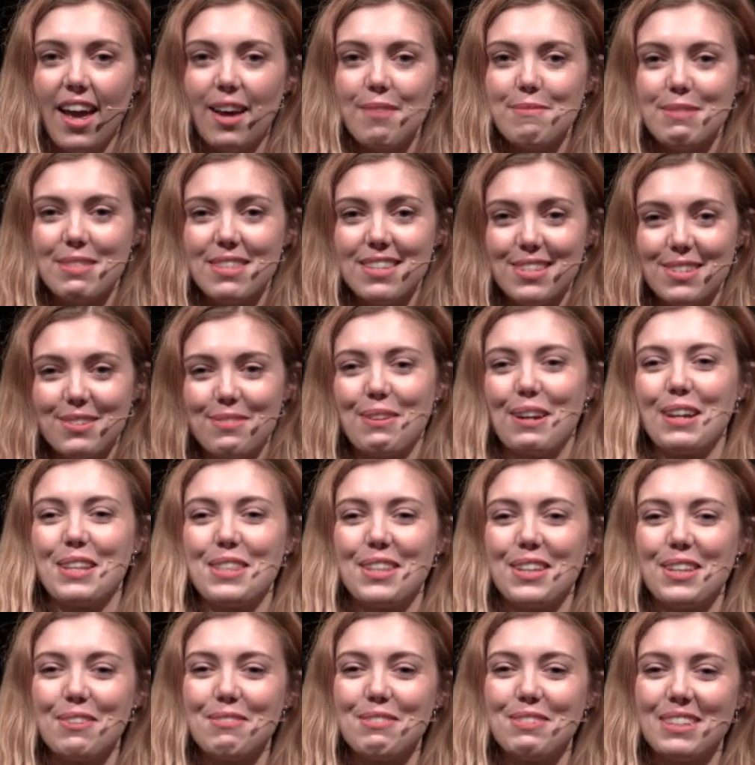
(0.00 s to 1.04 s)
But this is where
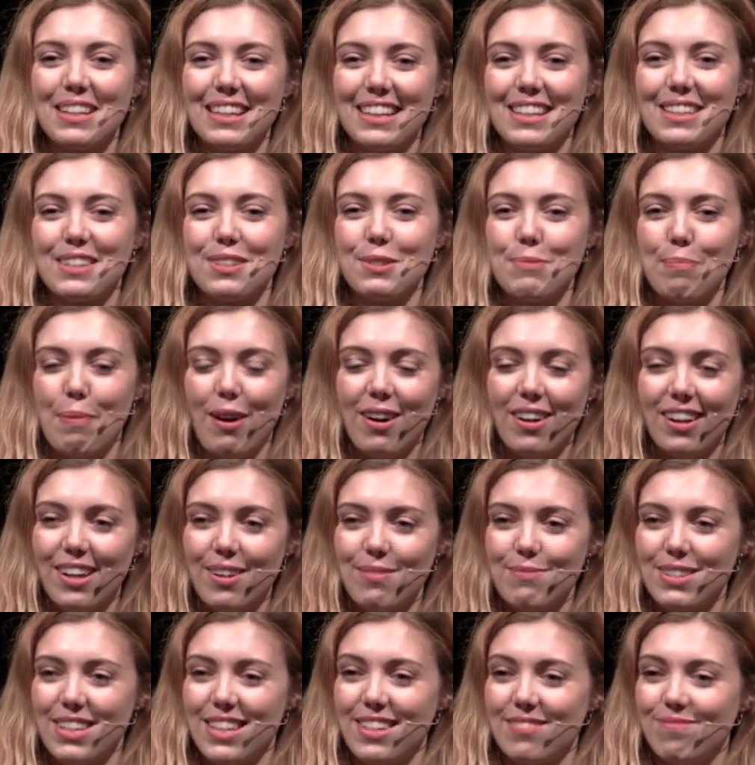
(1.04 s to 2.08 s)
the resilience part
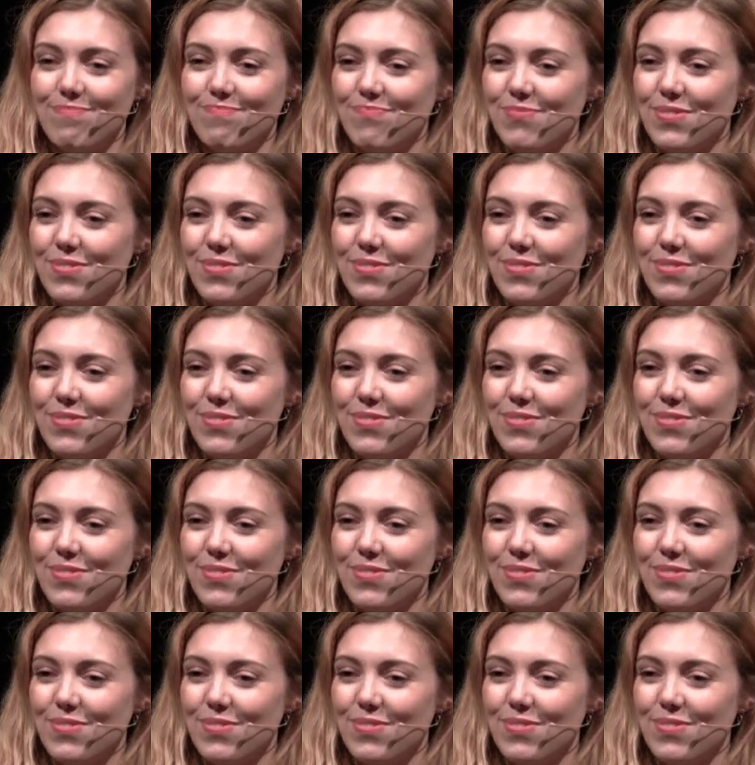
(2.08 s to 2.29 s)
comes in.